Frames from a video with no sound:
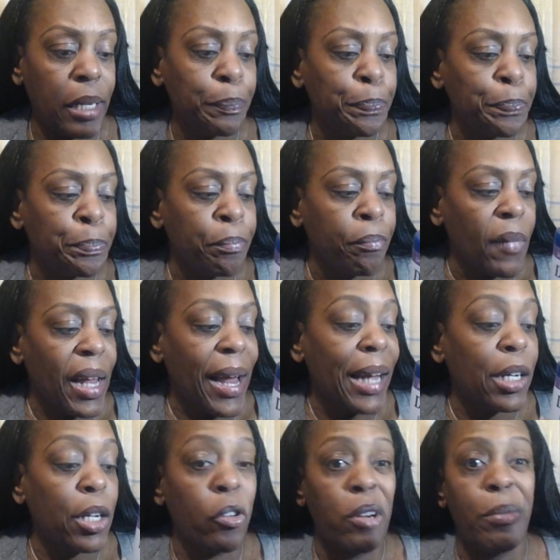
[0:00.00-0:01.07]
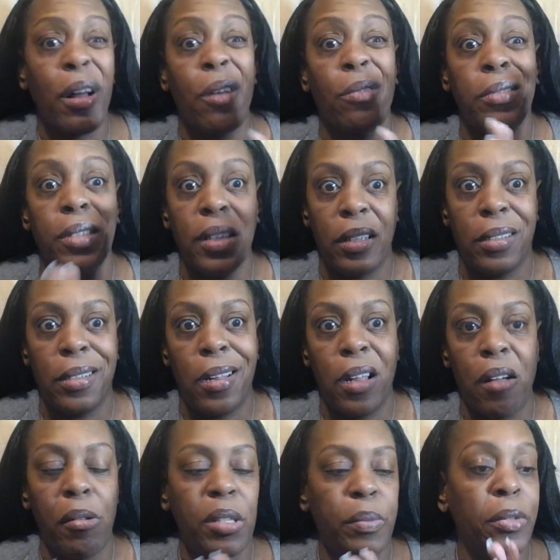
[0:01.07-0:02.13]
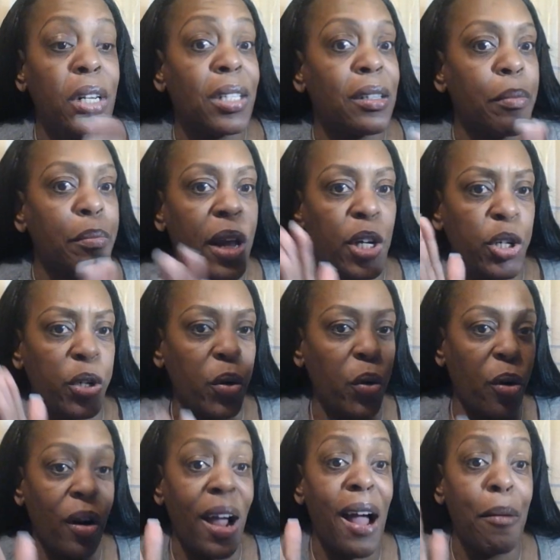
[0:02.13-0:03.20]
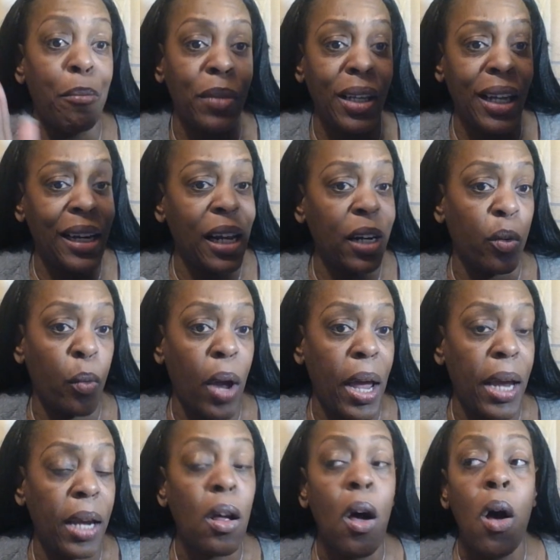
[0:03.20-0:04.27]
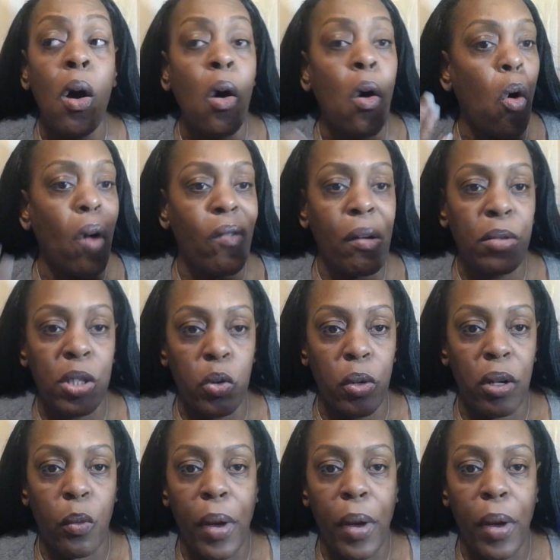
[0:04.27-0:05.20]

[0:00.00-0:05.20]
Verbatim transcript: I had to do it about six times just to make sure I'm looking at it right or if I was doing it right